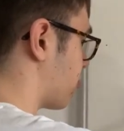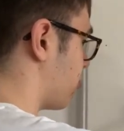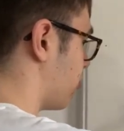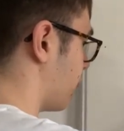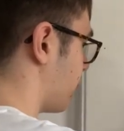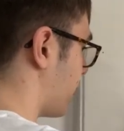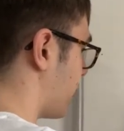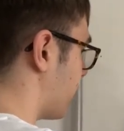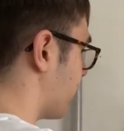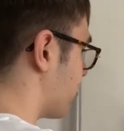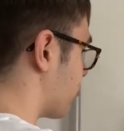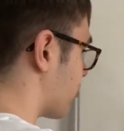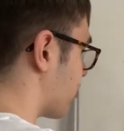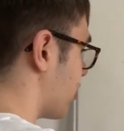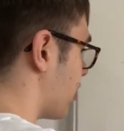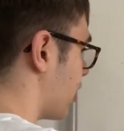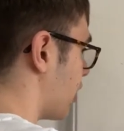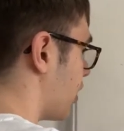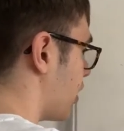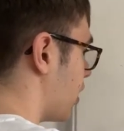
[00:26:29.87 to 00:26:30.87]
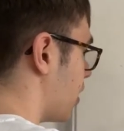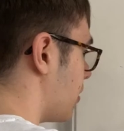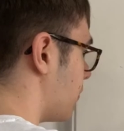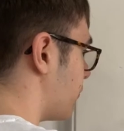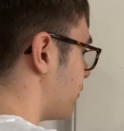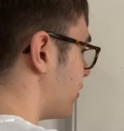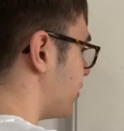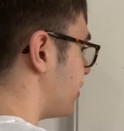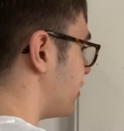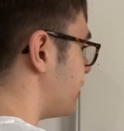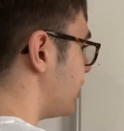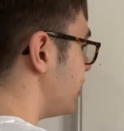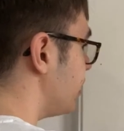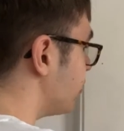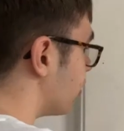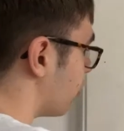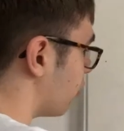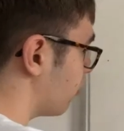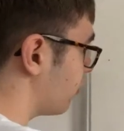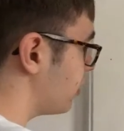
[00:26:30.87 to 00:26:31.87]
2-8. But
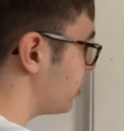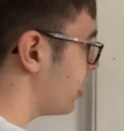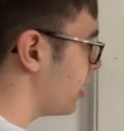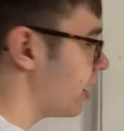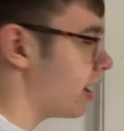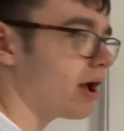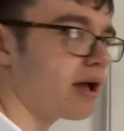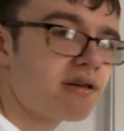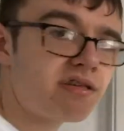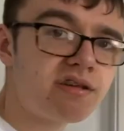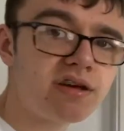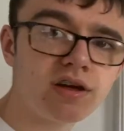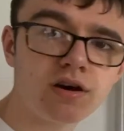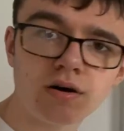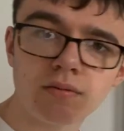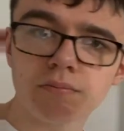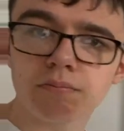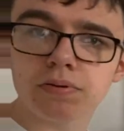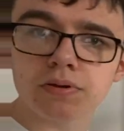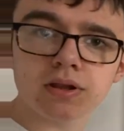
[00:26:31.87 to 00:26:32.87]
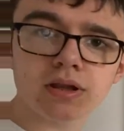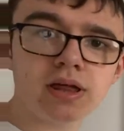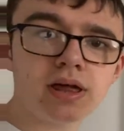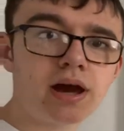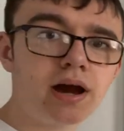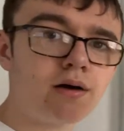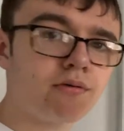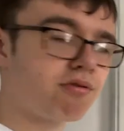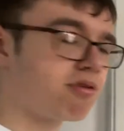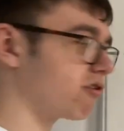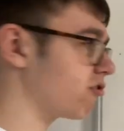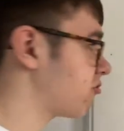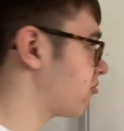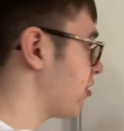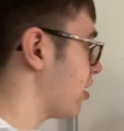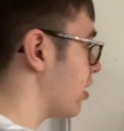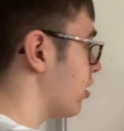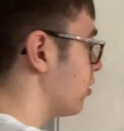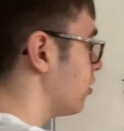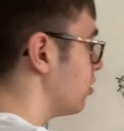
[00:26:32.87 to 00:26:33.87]
neon has a complete outer
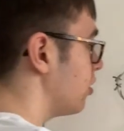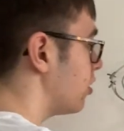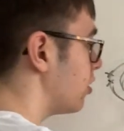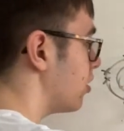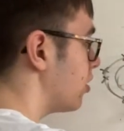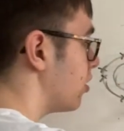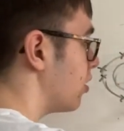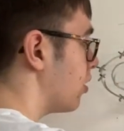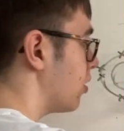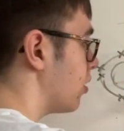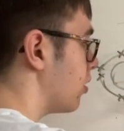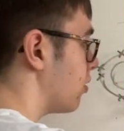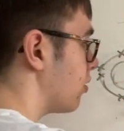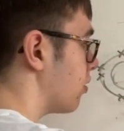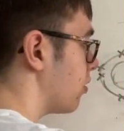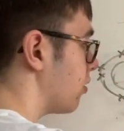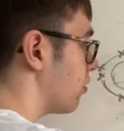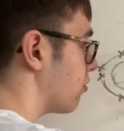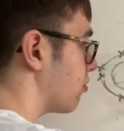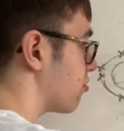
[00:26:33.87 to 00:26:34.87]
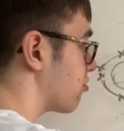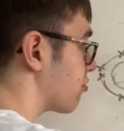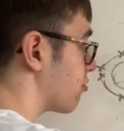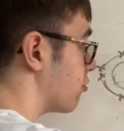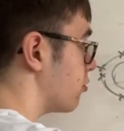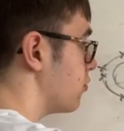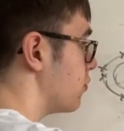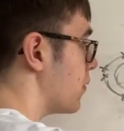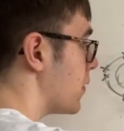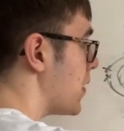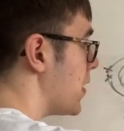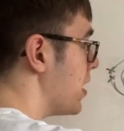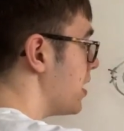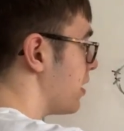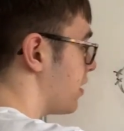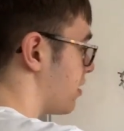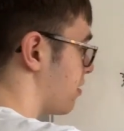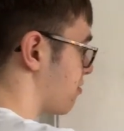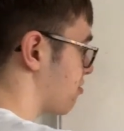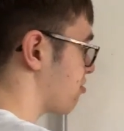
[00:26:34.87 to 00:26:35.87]
shell to
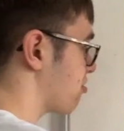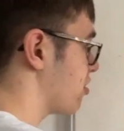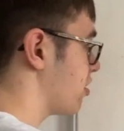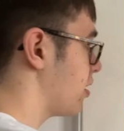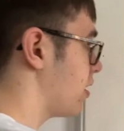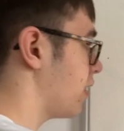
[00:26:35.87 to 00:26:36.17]
it.